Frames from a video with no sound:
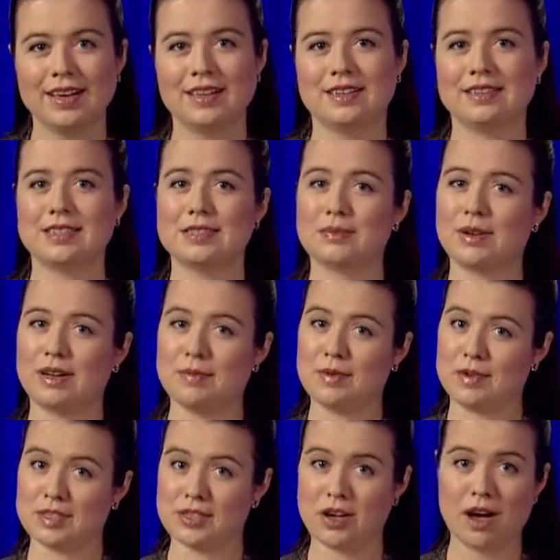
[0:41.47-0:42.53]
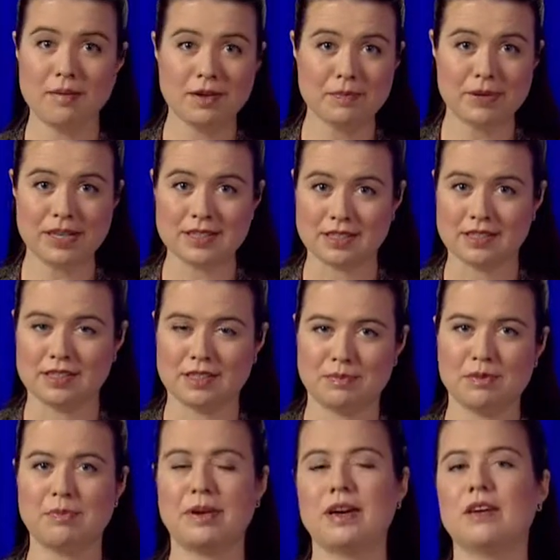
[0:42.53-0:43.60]
This is one of the most common pieces to
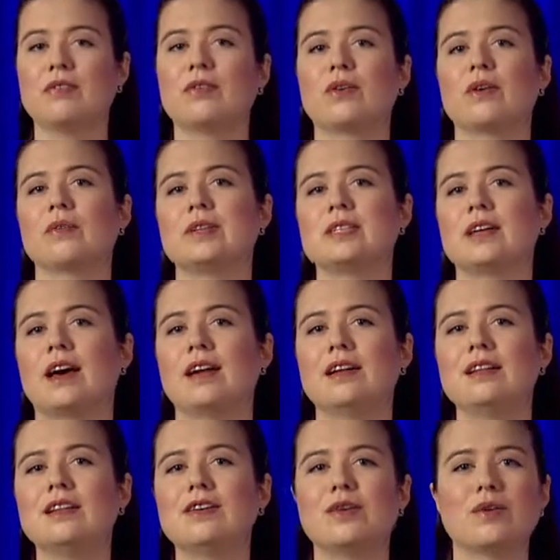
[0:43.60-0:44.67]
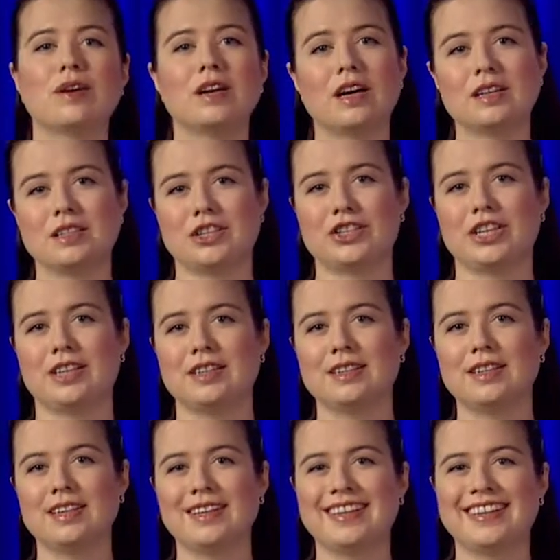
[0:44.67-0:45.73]
prepare for a recital or an audition.
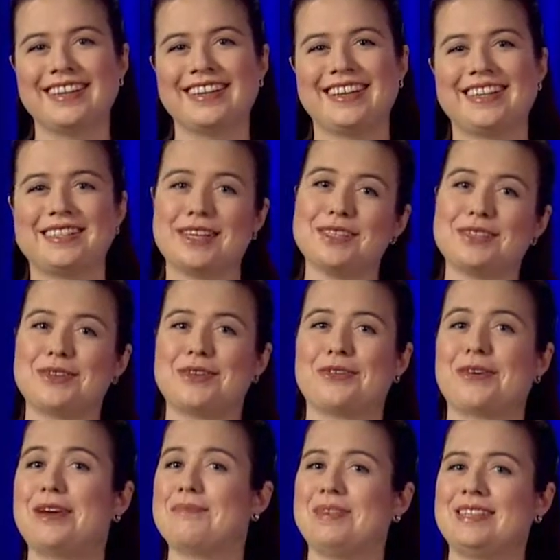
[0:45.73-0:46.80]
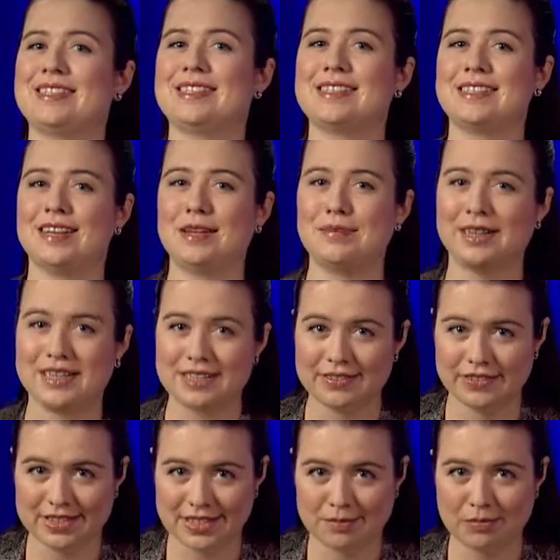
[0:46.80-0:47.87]
It's also a great piece to study because
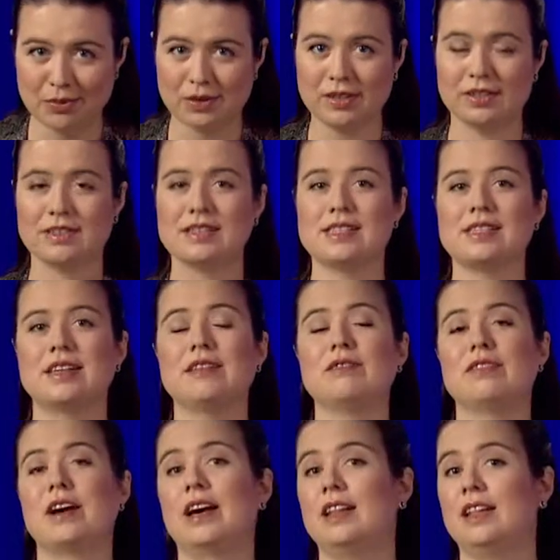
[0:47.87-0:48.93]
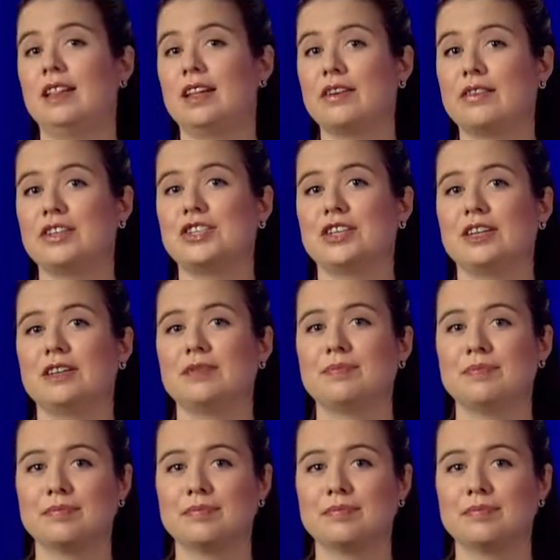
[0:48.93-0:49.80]
of its importance in violin literature.